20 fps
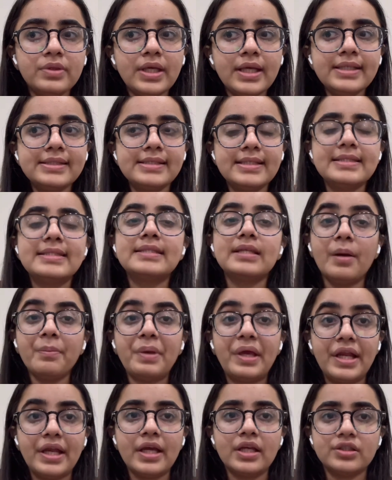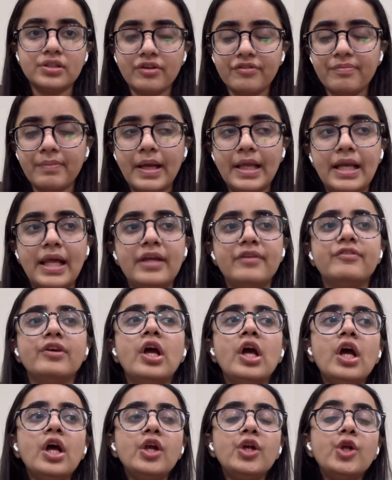things in some areas of my life.
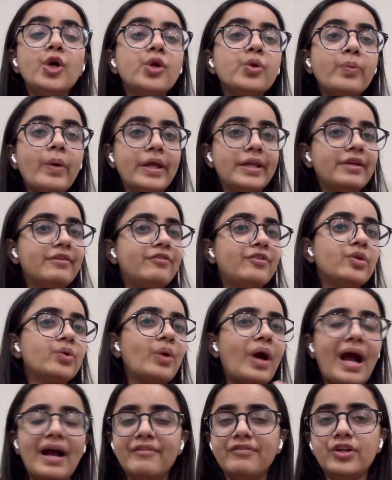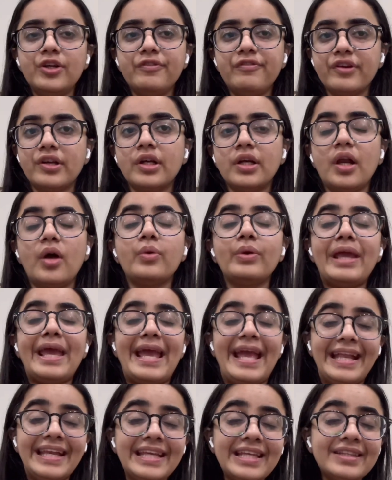Don't worry if you haven't figured out
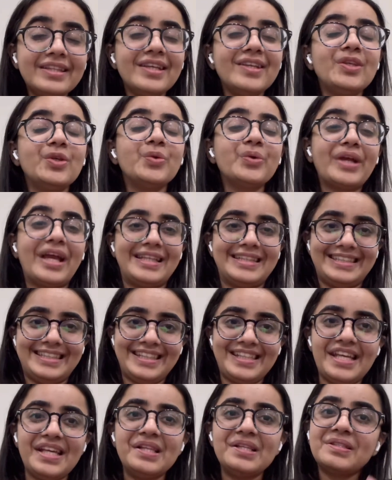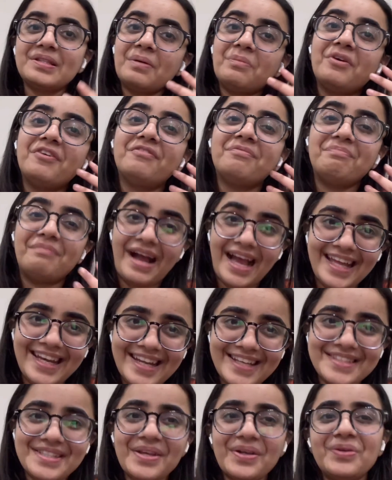anything. You can steal some of my
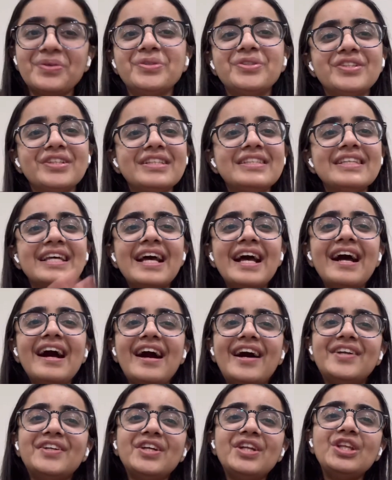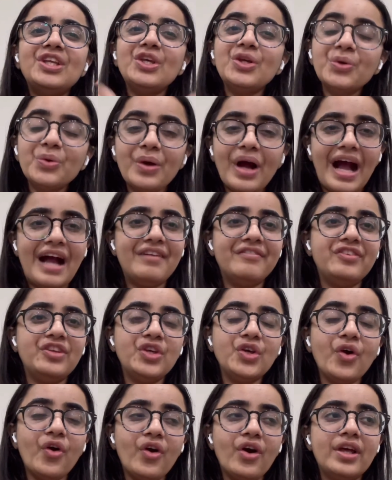resolutions until you have
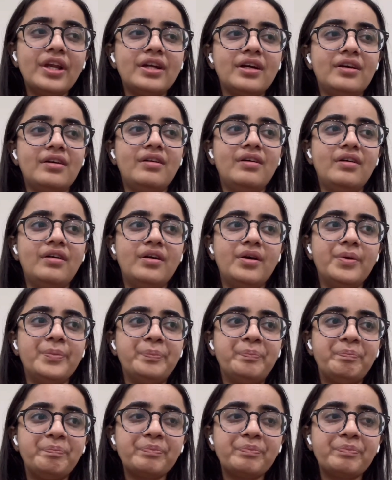your